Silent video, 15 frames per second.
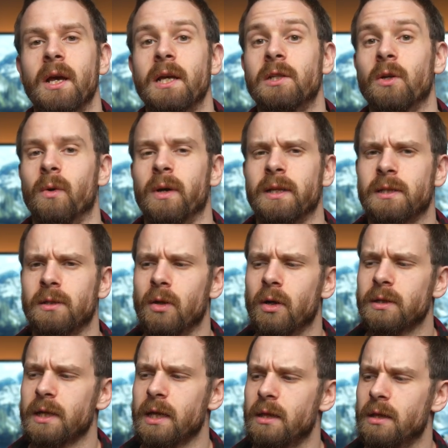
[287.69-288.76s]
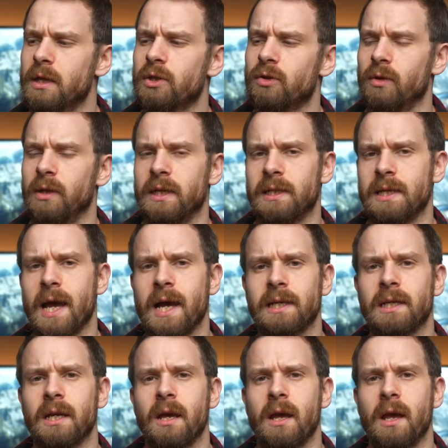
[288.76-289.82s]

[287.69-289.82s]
So it's not in this release yet,